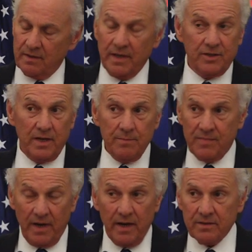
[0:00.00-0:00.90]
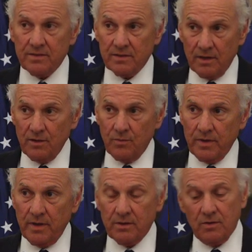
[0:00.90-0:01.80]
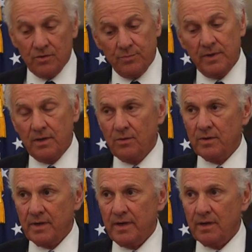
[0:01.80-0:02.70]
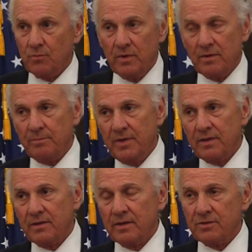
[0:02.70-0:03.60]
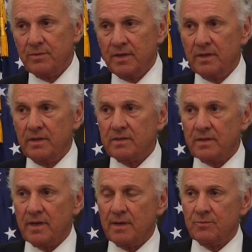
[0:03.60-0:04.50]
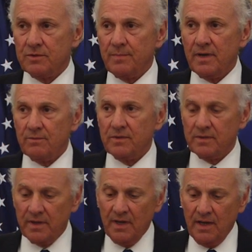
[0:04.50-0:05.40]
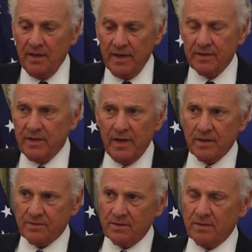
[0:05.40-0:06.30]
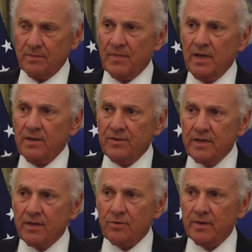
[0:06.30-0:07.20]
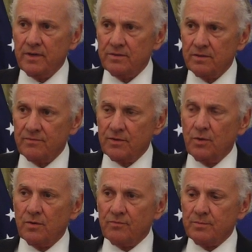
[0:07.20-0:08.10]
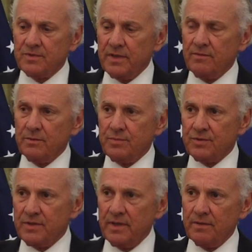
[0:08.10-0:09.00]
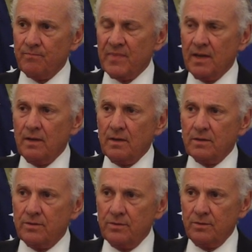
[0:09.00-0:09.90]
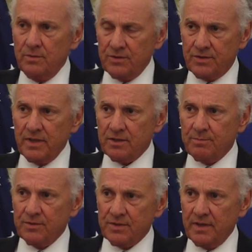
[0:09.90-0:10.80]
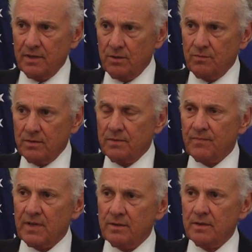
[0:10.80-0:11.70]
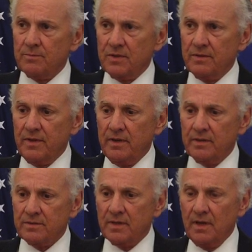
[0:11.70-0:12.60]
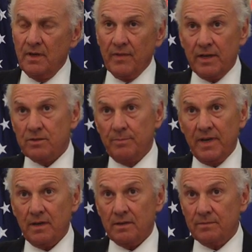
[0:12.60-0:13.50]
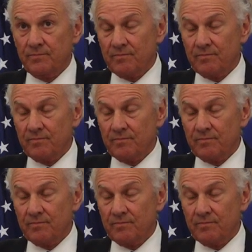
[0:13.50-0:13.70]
and keep taxes low. And of course, we're going down. One of the big things we did this time was about with that tax decrease of going from 7% to 6% over a number of years. That's about a